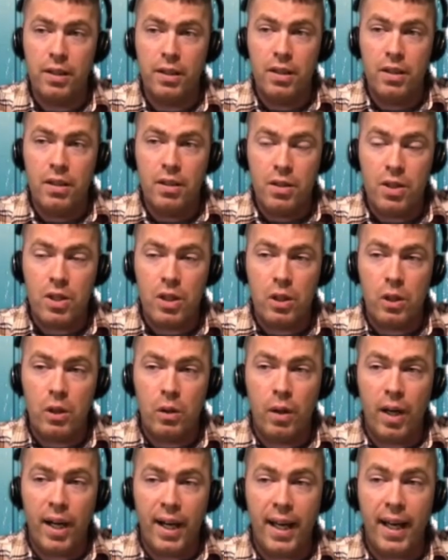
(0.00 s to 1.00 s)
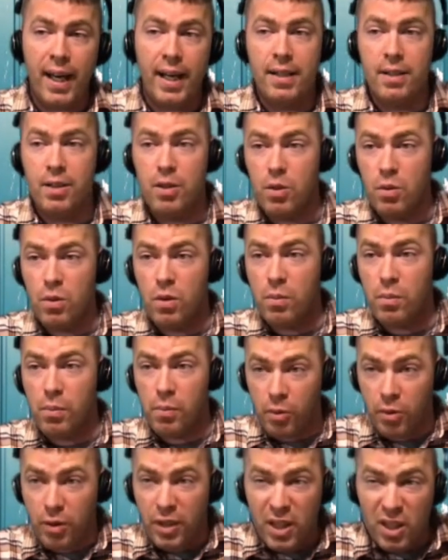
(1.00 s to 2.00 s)
So I had to
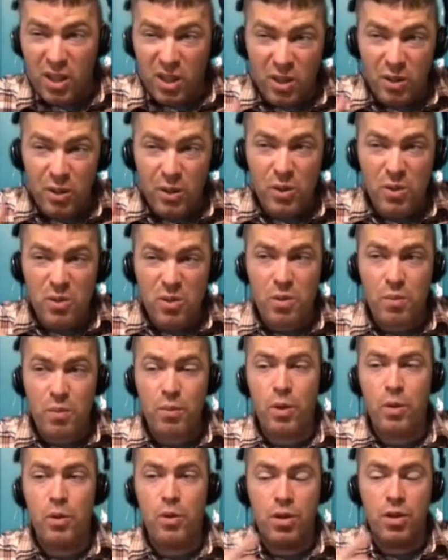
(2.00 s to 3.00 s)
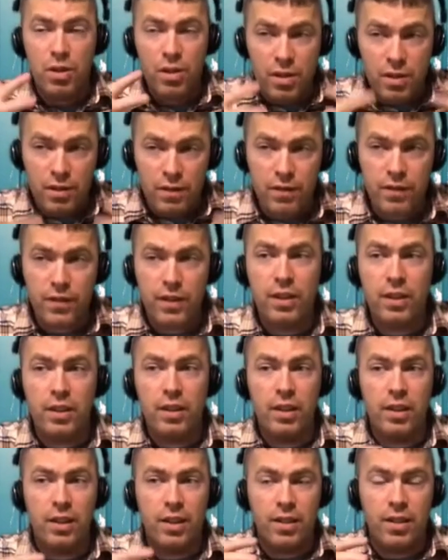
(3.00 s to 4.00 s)
bring all those emotions and
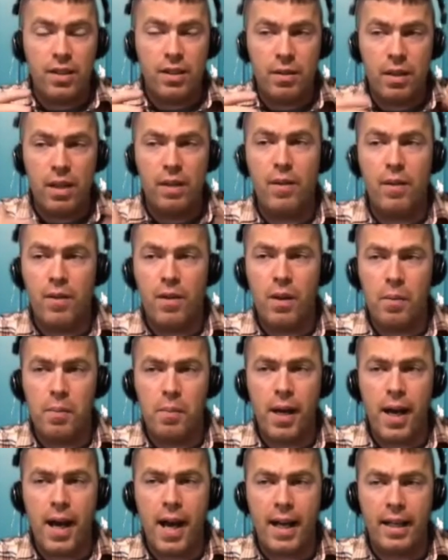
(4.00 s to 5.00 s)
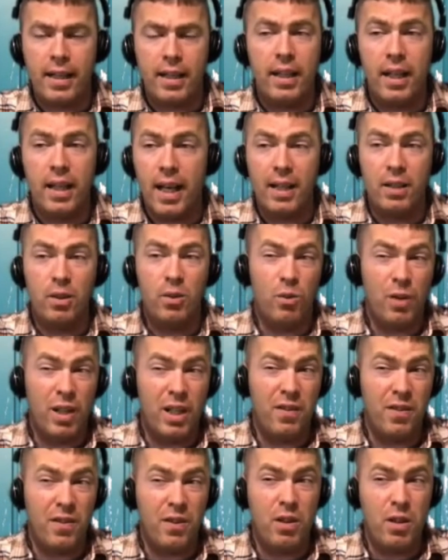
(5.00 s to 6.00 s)
feelings and everything back. And I had to write a
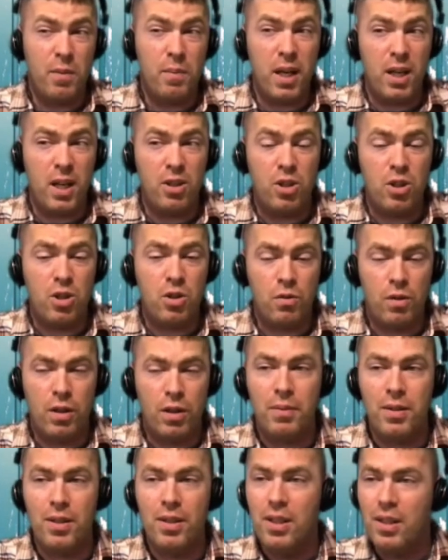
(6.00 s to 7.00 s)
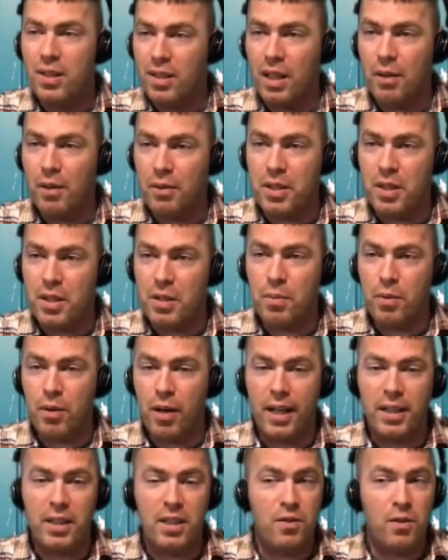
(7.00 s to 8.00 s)
30-page script. That was his
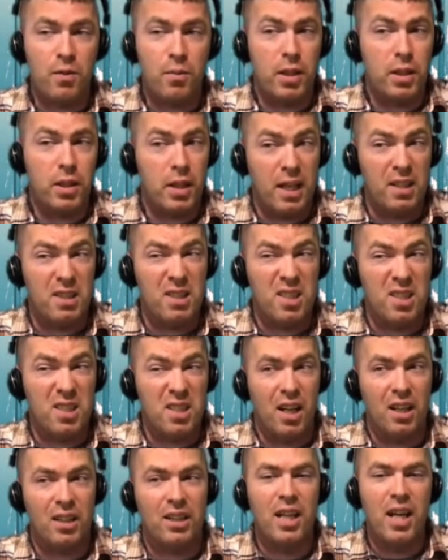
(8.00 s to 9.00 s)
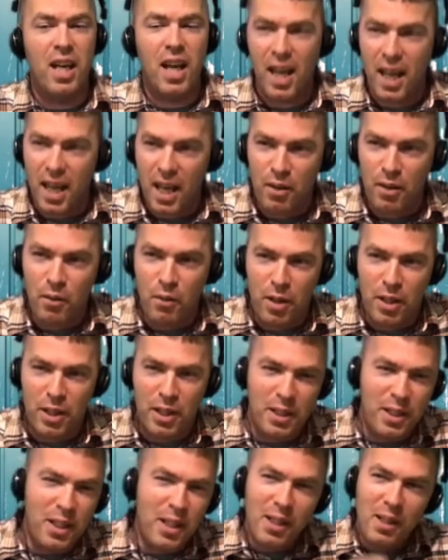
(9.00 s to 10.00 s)
practice for me. That sucked.
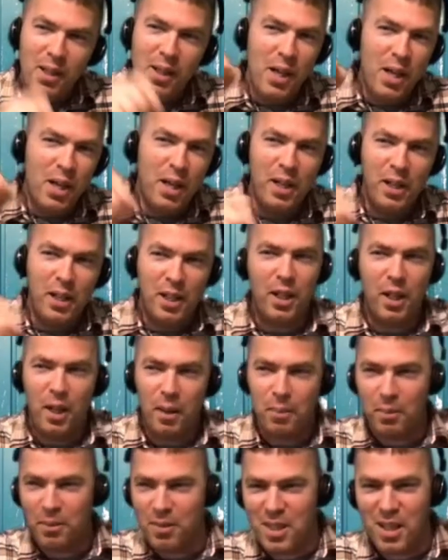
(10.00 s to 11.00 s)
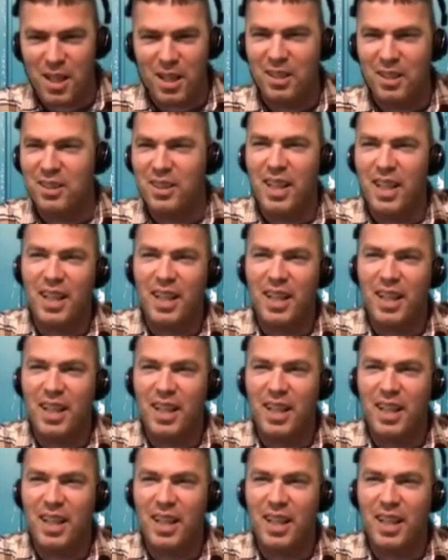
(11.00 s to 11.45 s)
Handwritten, carpal tunnel hell.